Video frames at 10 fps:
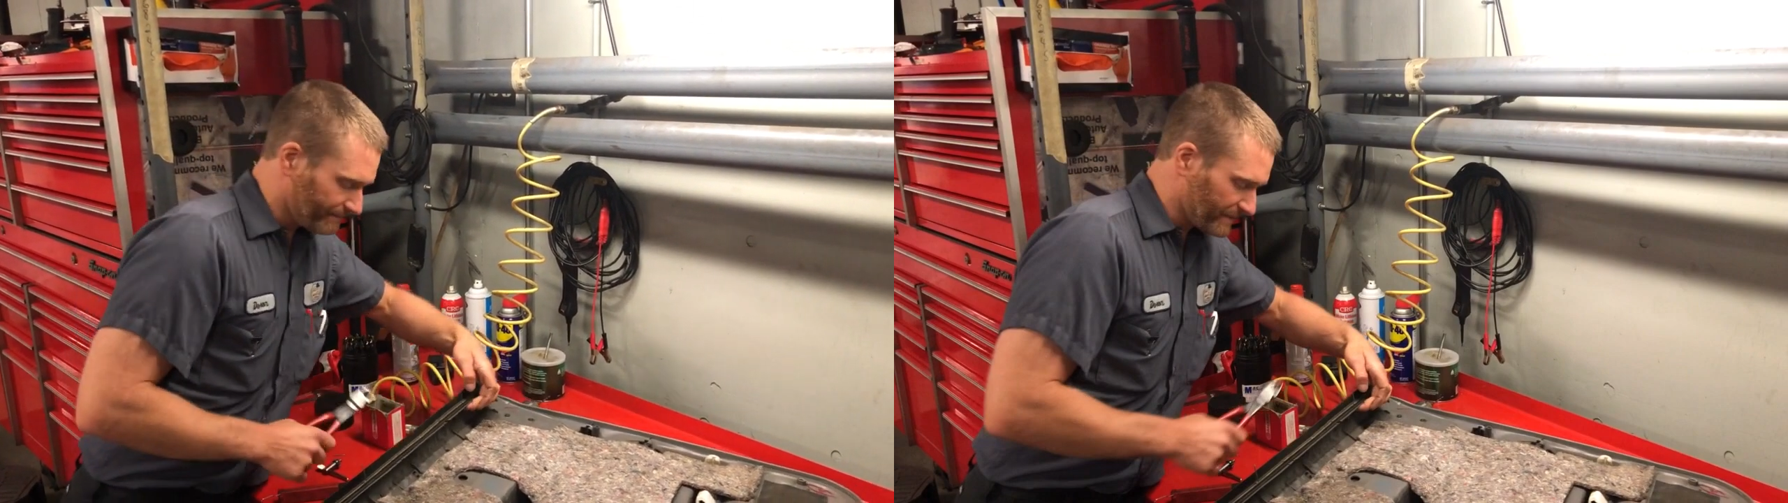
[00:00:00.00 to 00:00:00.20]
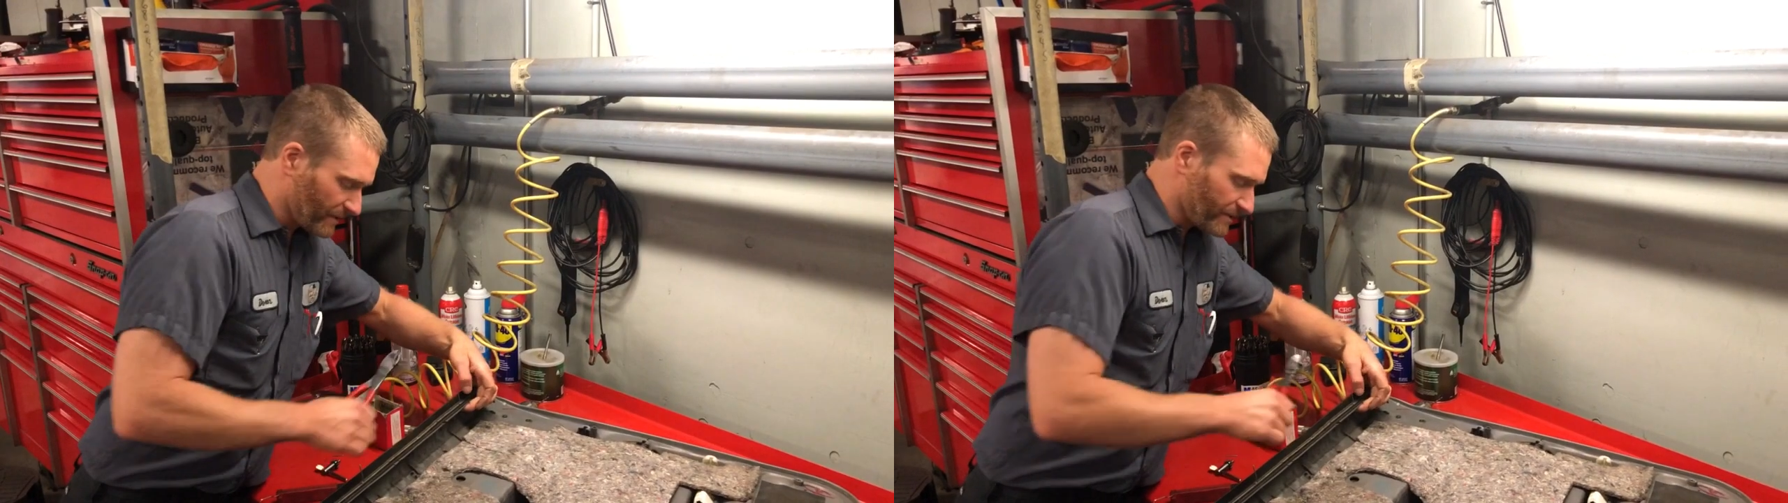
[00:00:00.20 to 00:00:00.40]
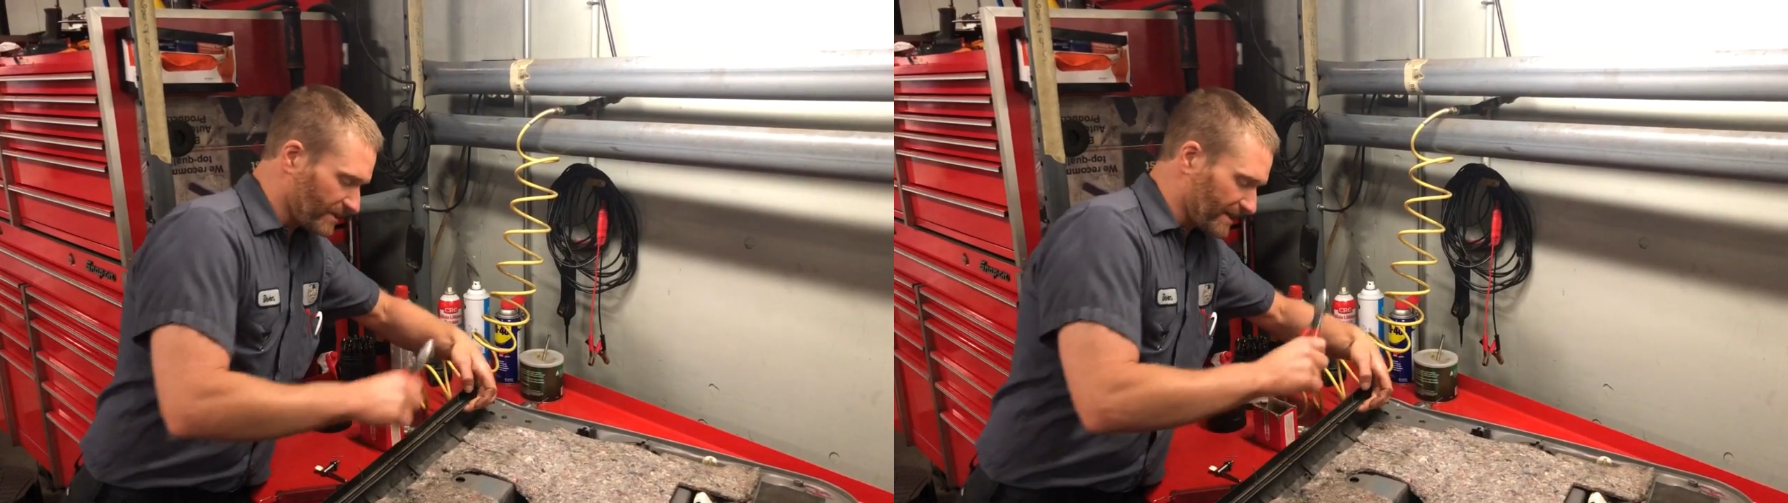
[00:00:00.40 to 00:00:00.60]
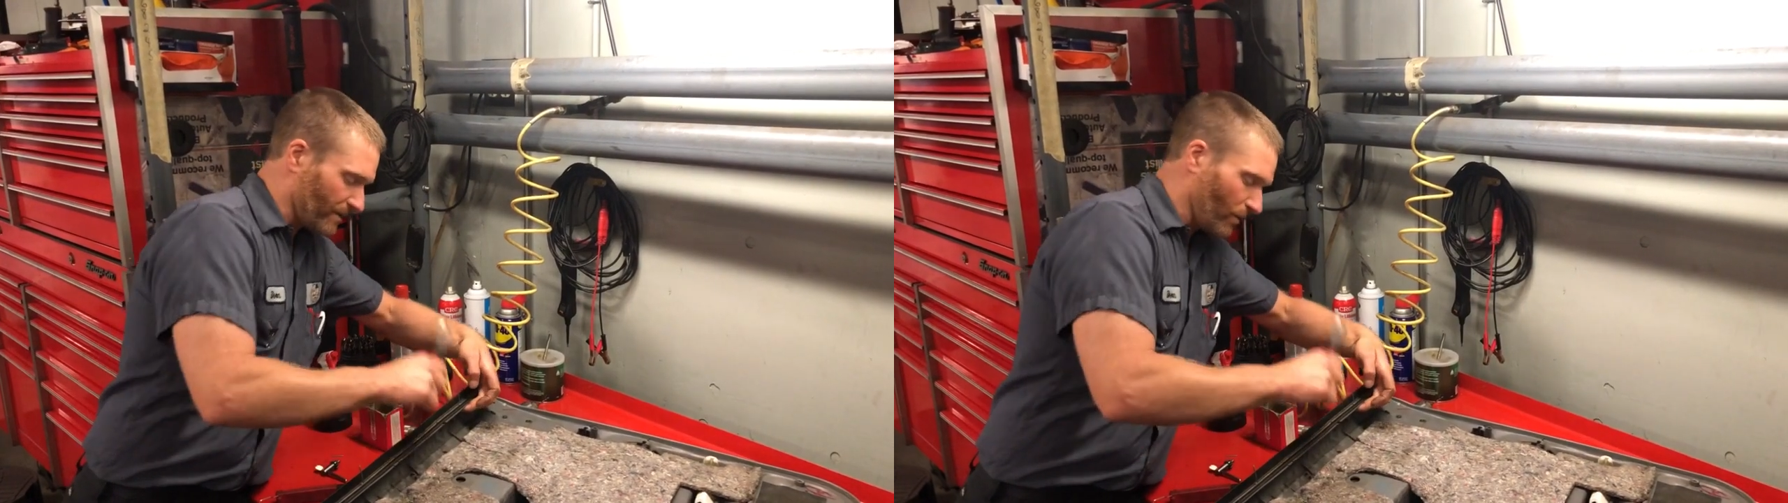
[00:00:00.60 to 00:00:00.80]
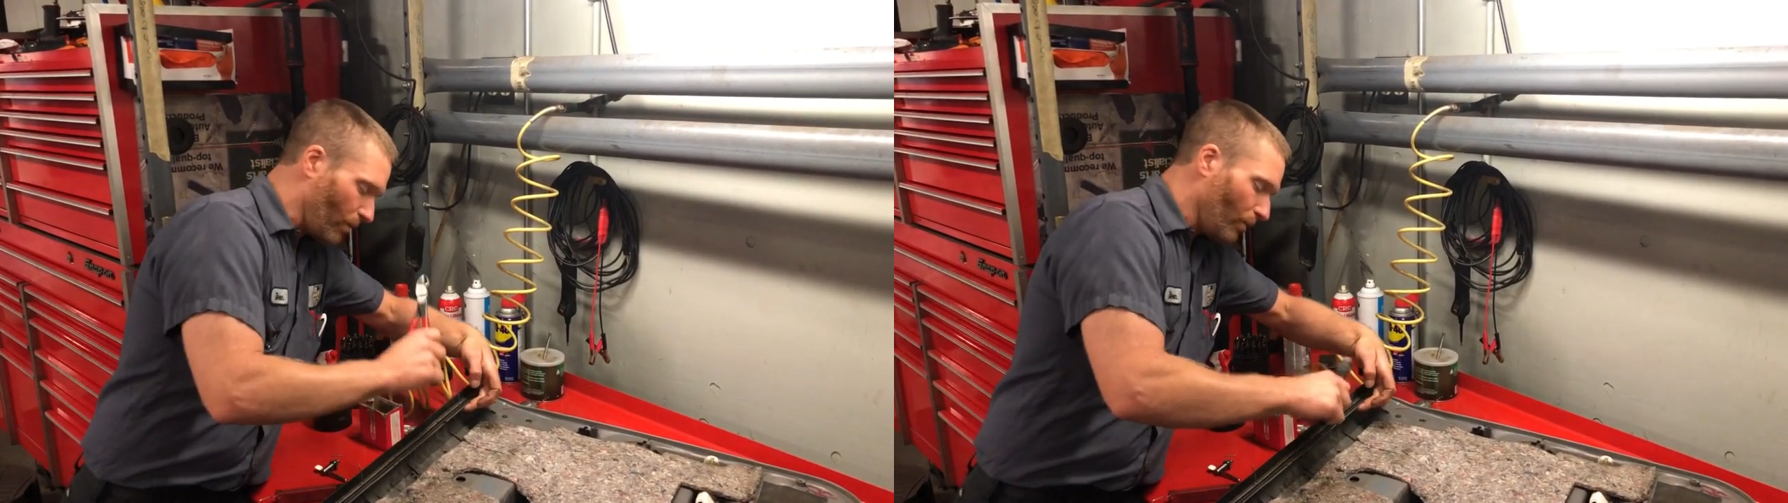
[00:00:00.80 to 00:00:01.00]
It's always good to
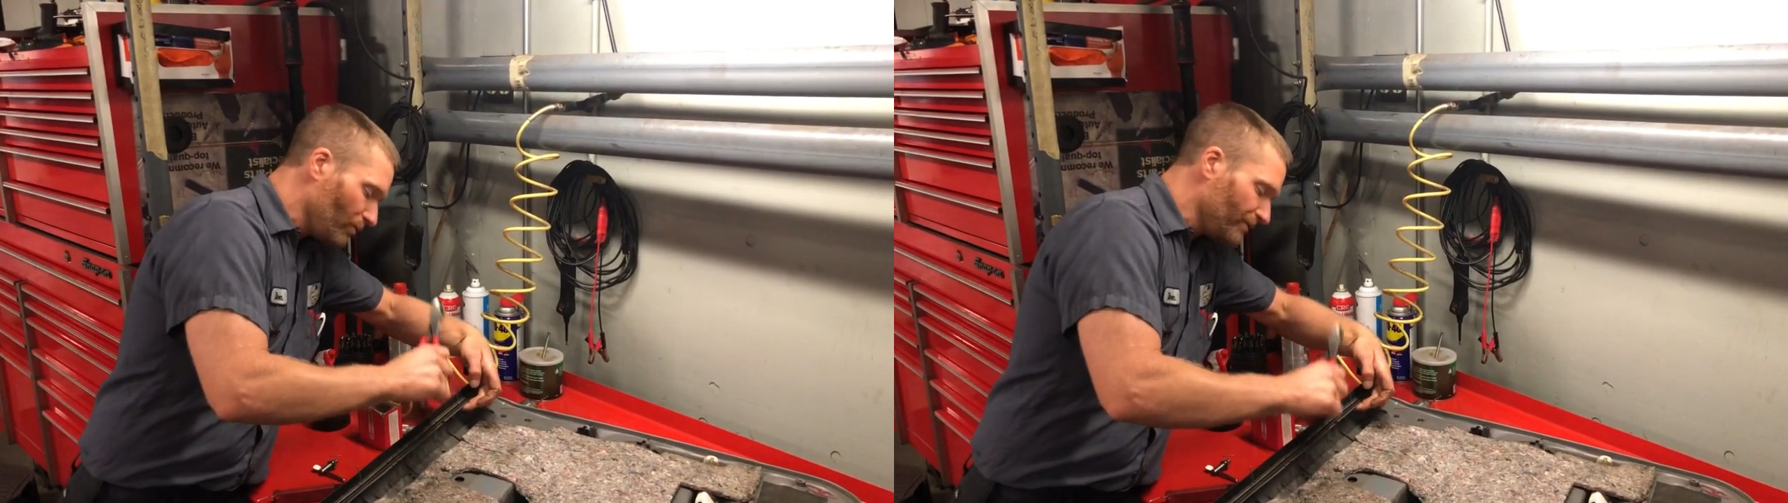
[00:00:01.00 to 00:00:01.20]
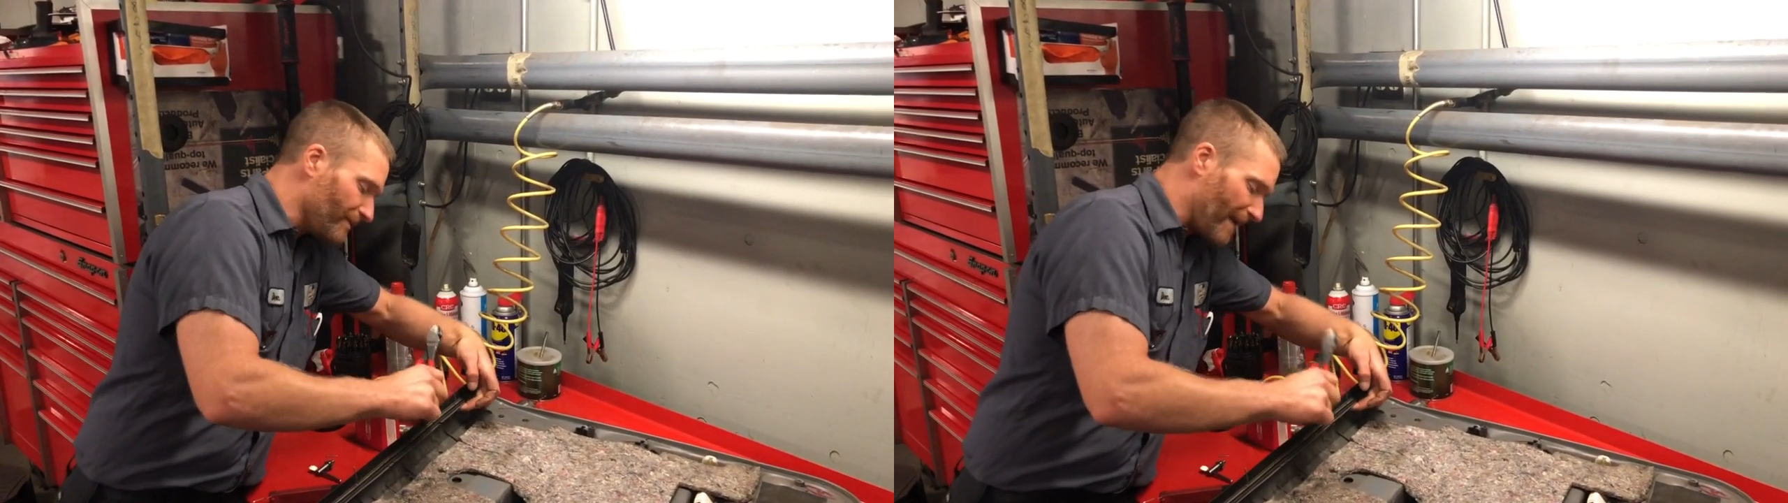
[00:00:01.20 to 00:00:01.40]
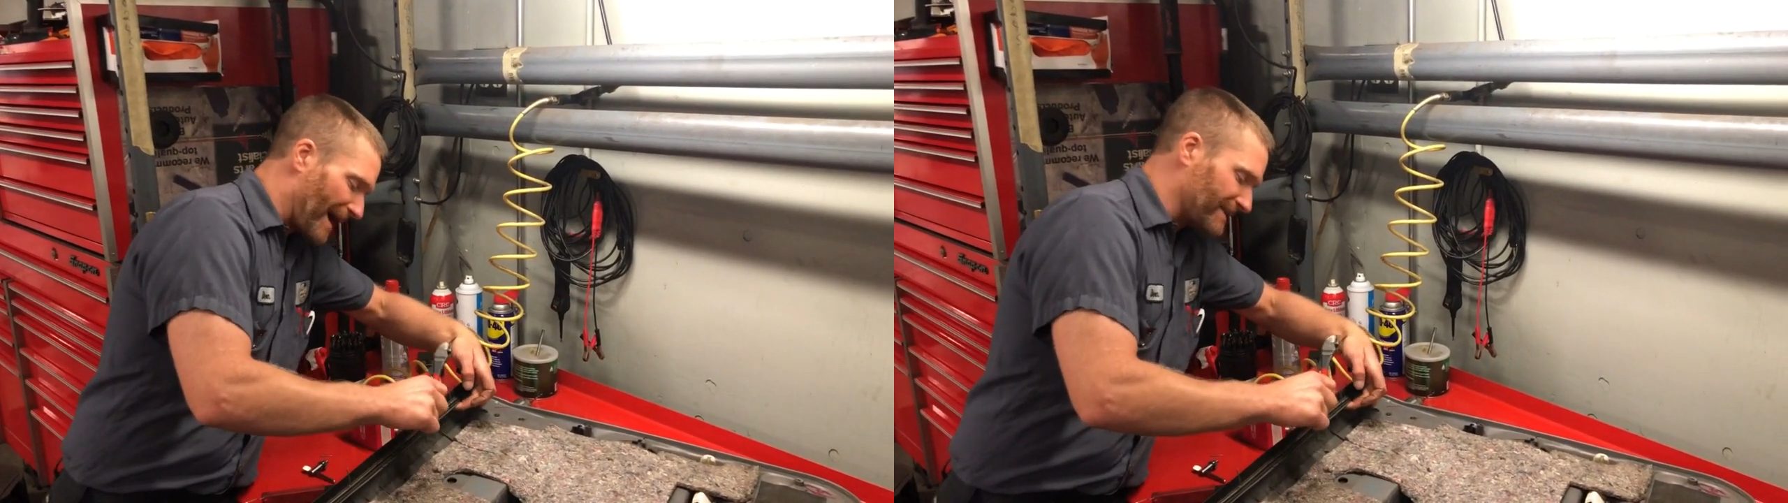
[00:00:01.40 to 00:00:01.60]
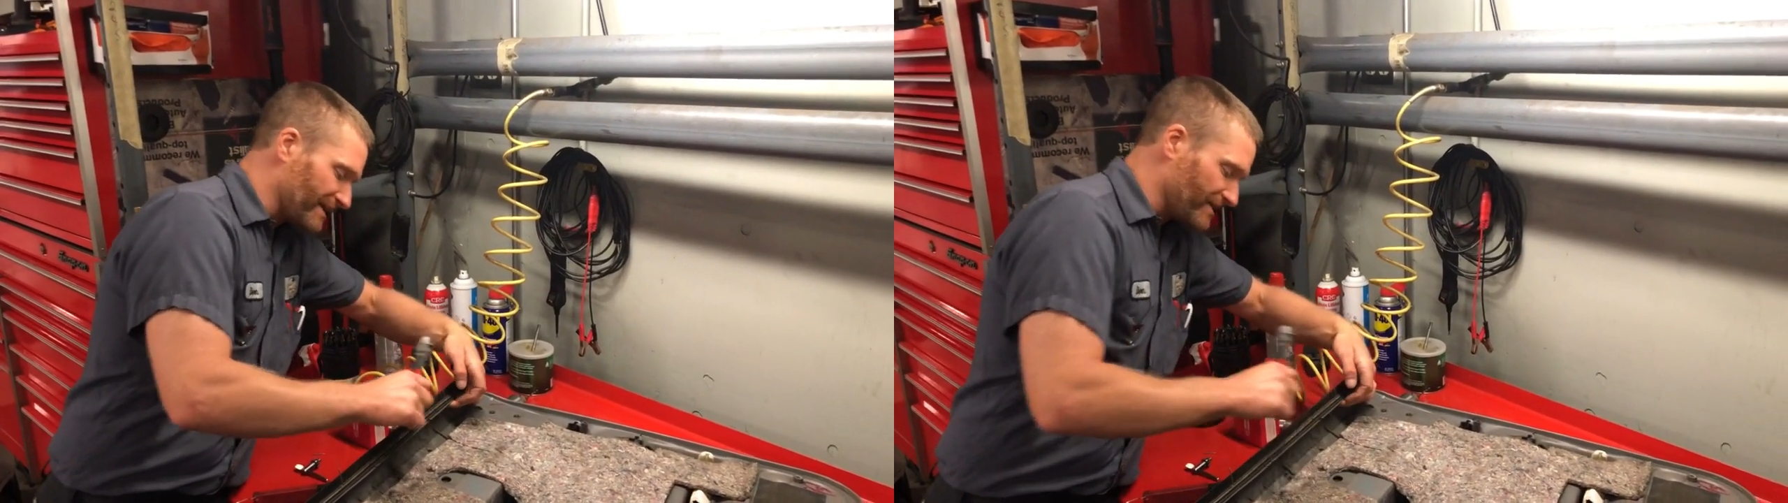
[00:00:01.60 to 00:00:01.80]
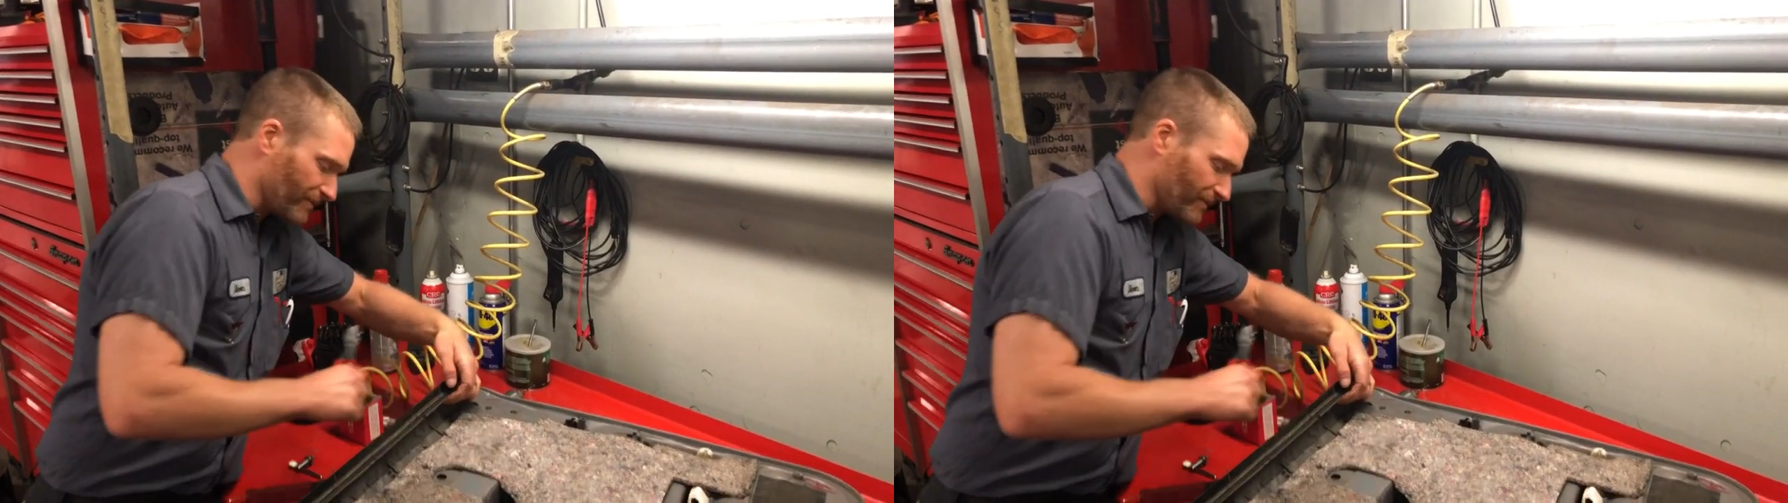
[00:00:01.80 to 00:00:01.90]
hold the back side,